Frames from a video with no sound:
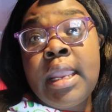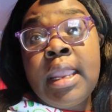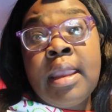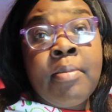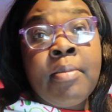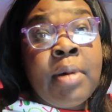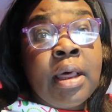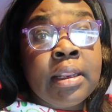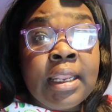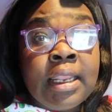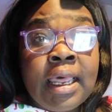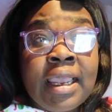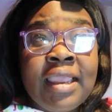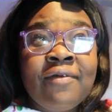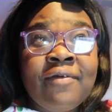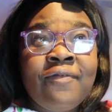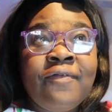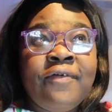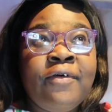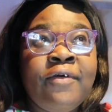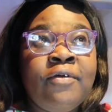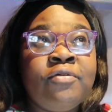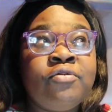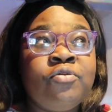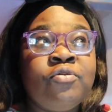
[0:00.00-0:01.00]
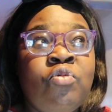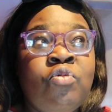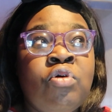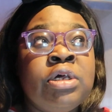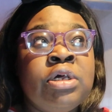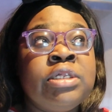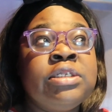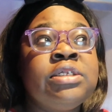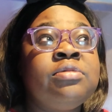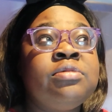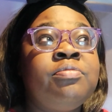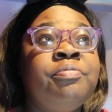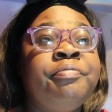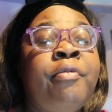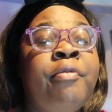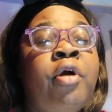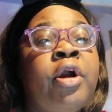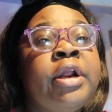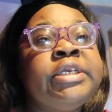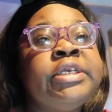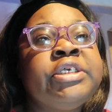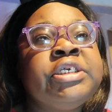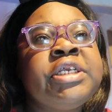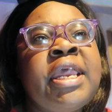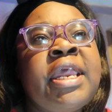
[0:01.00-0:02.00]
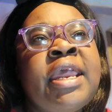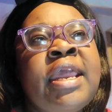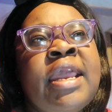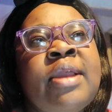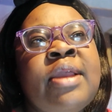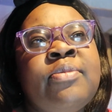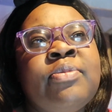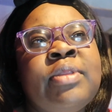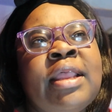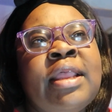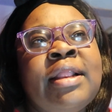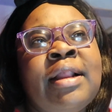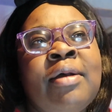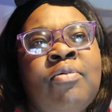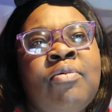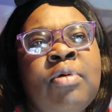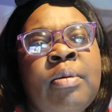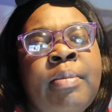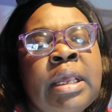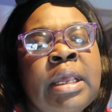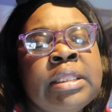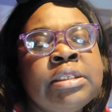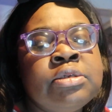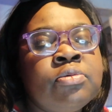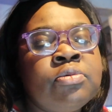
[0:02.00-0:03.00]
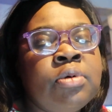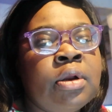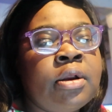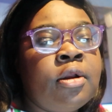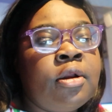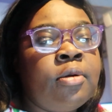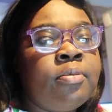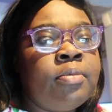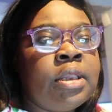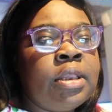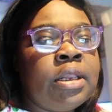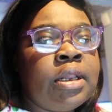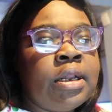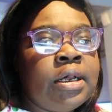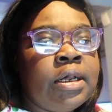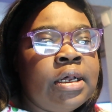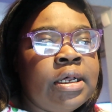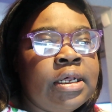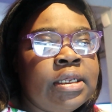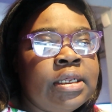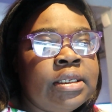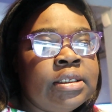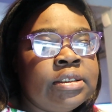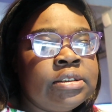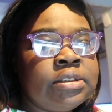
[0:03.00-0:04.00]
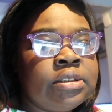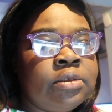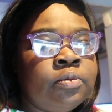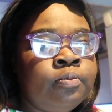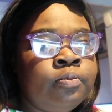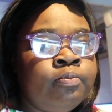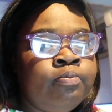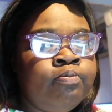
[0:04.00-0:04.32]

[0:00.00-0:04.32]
in my life once March came that I went back to work because